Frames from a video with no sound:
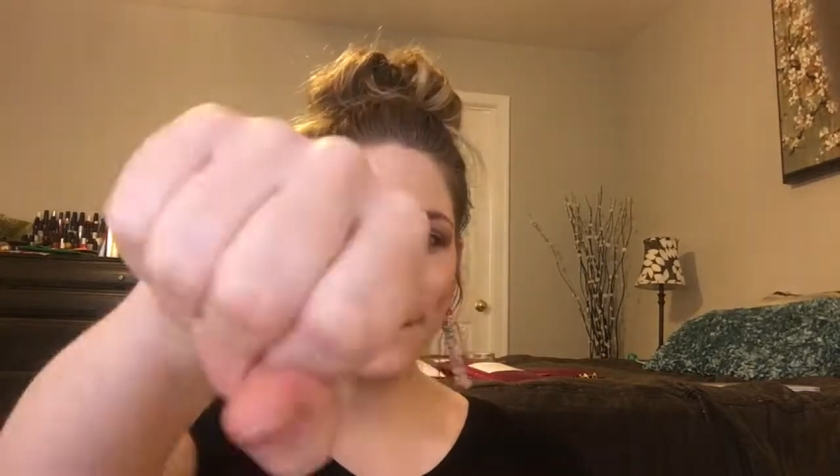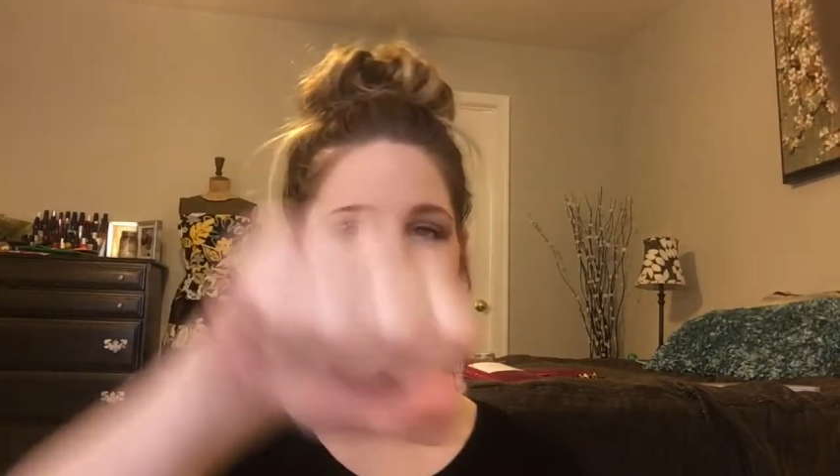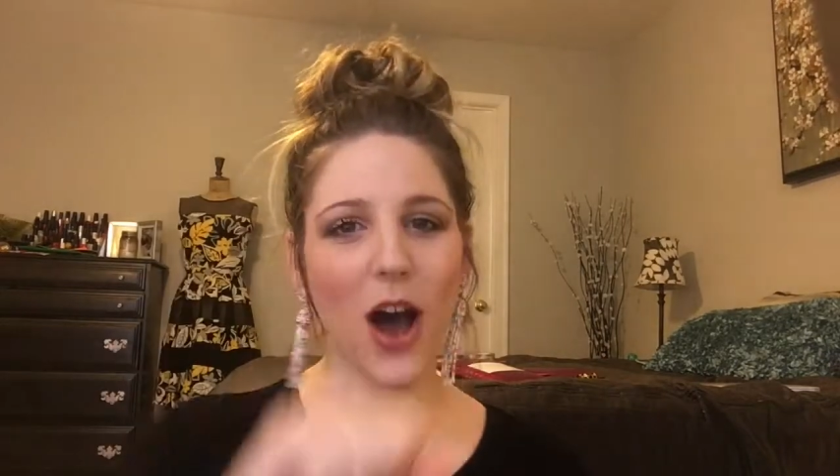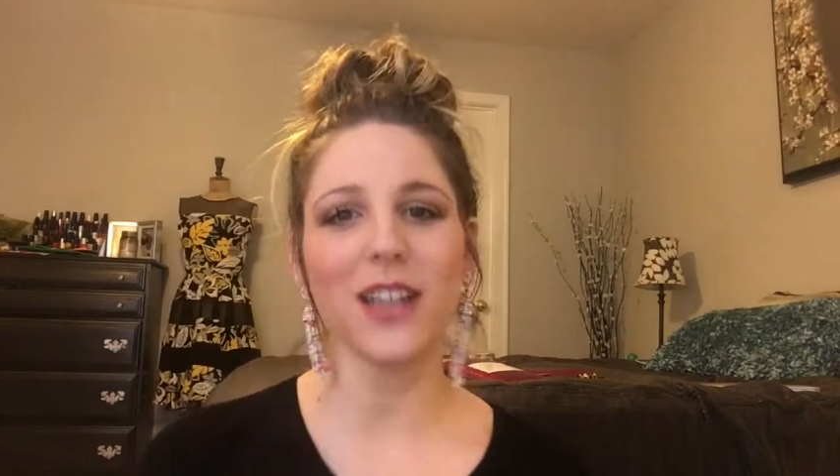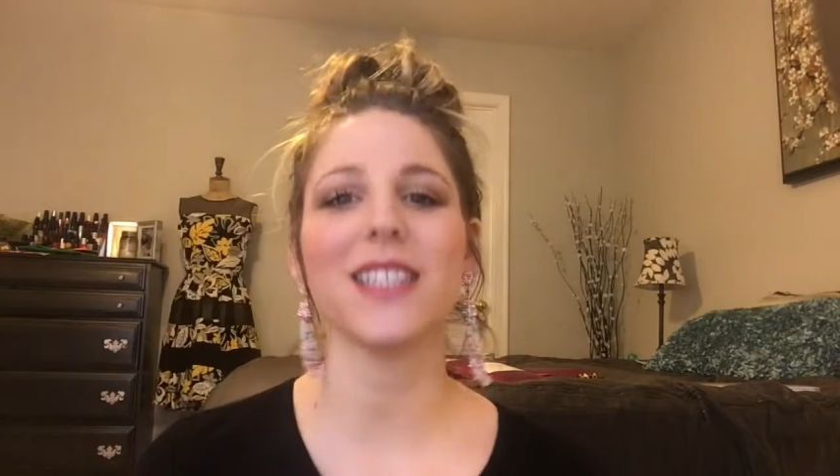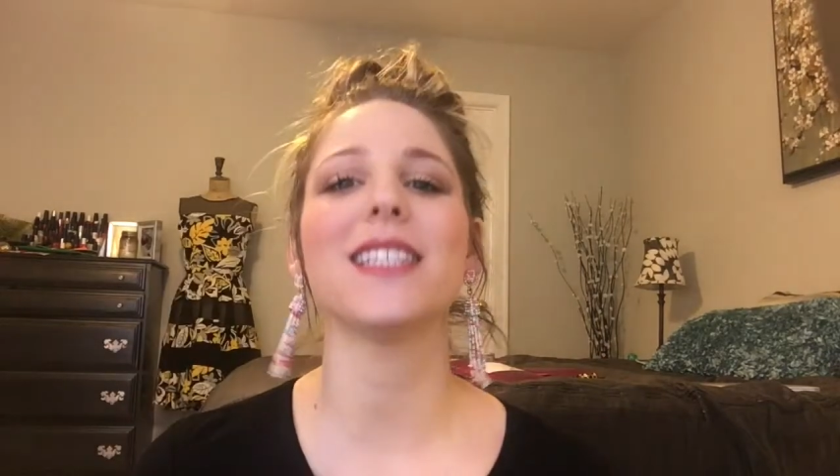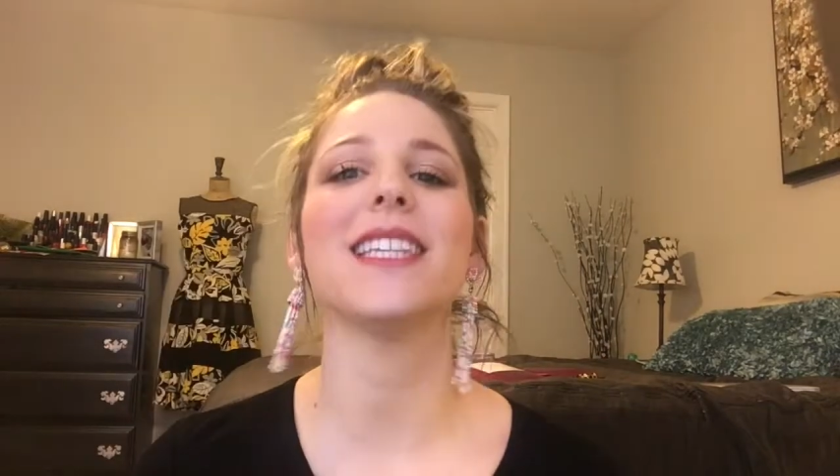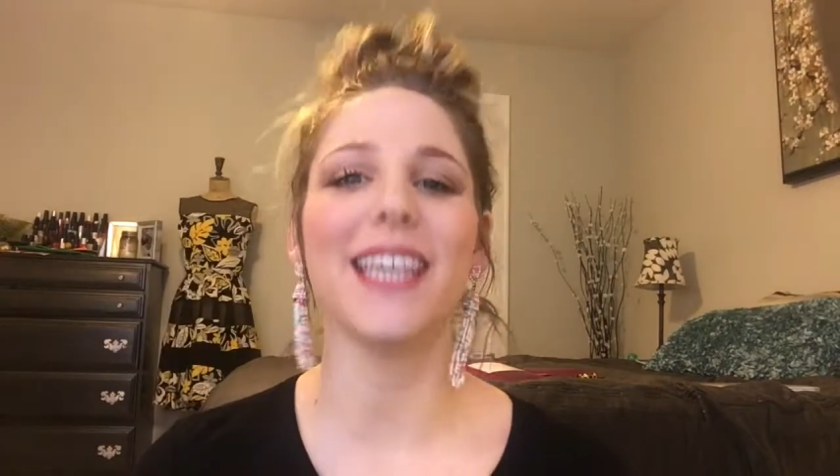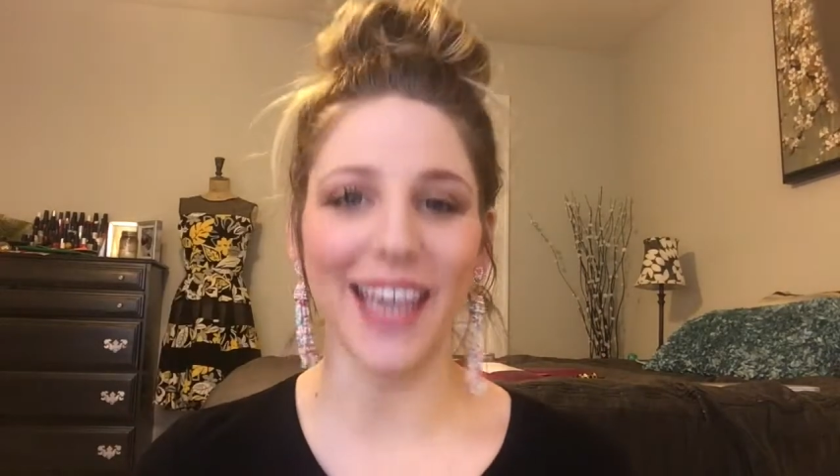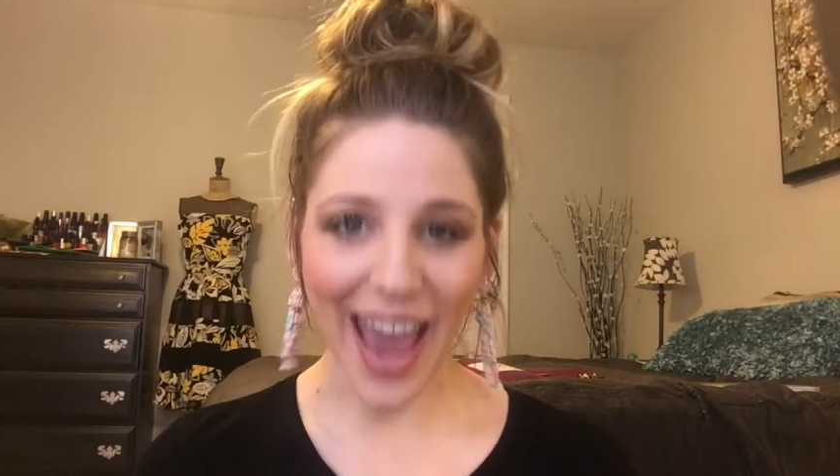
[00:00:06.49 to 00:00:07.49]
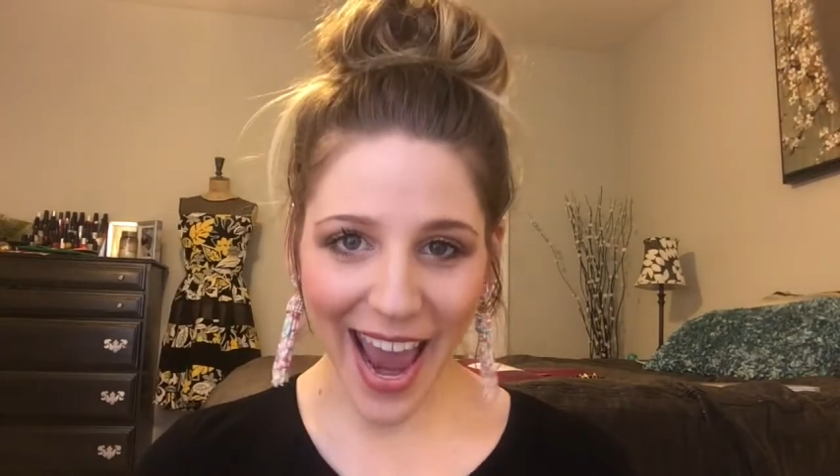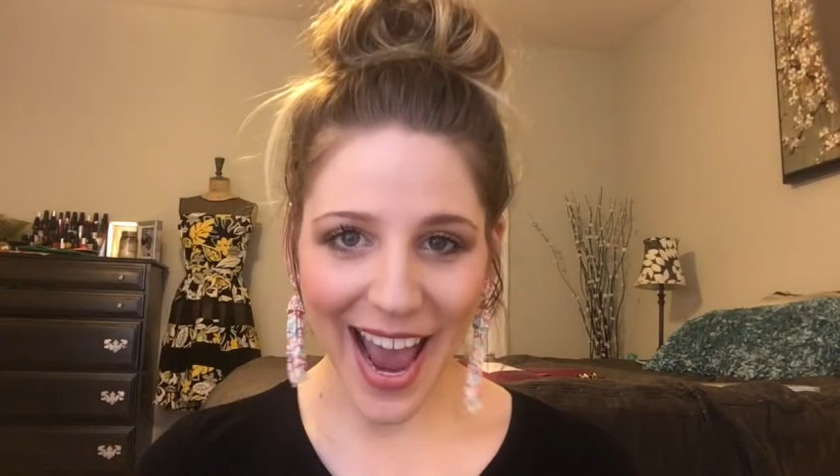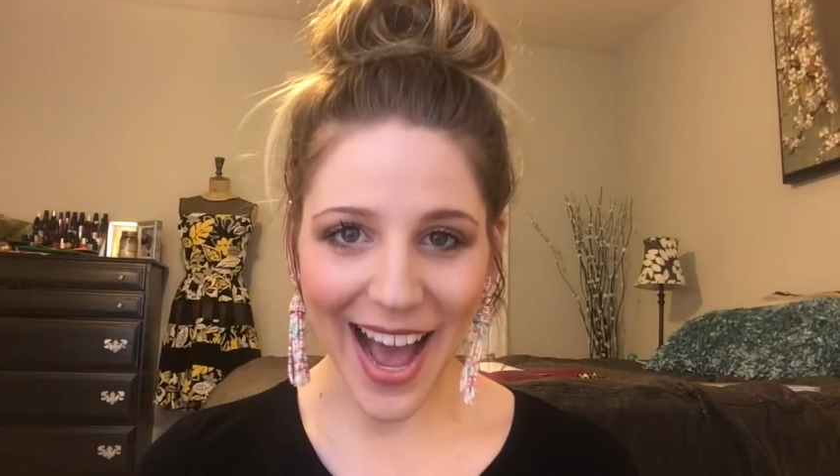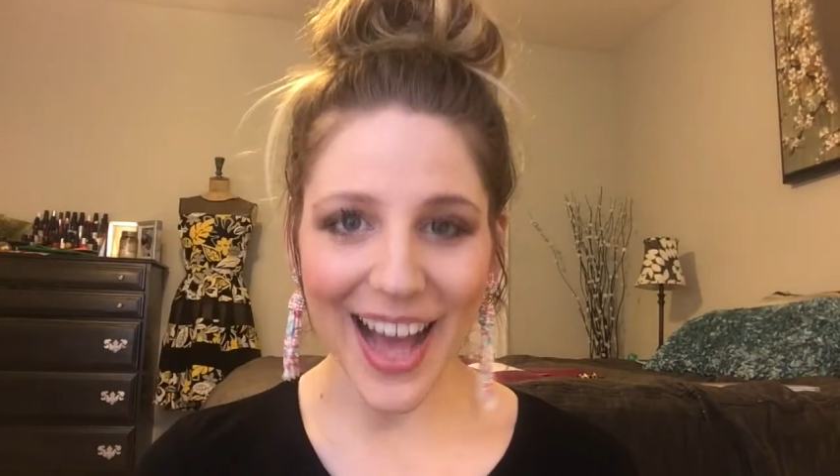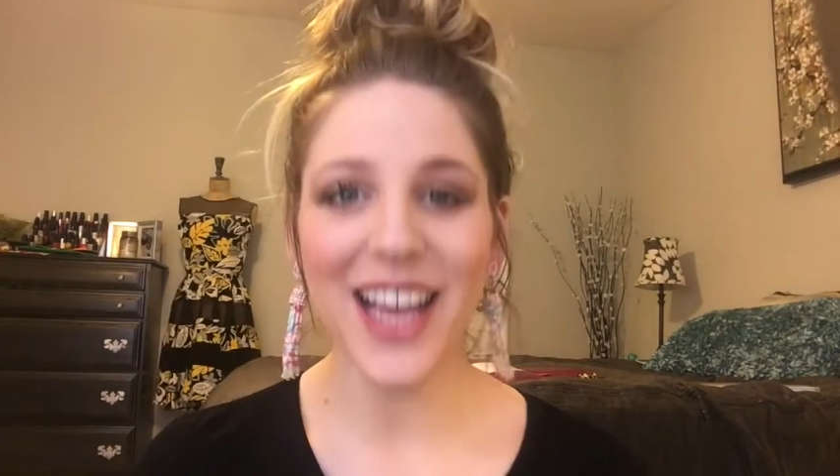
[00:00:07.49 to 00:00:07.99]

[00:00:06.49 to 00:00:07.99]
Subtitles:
boss. Yeah!